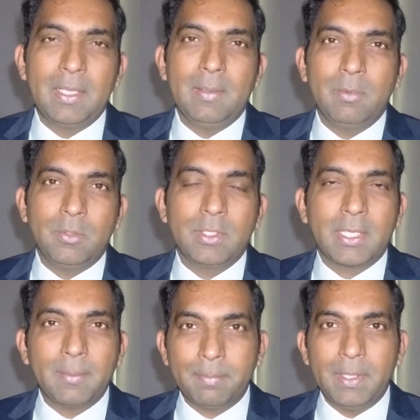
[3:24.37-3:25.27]
about the
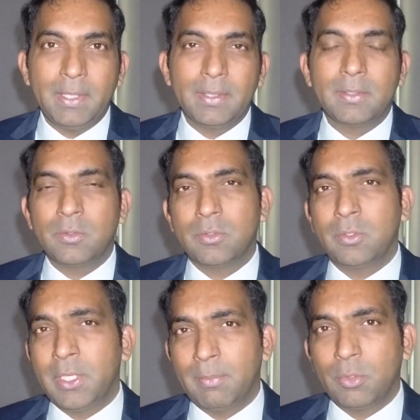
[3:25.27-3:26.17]
company, not
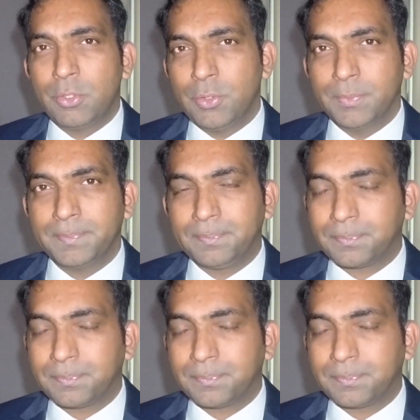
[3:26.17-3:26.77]
only about you.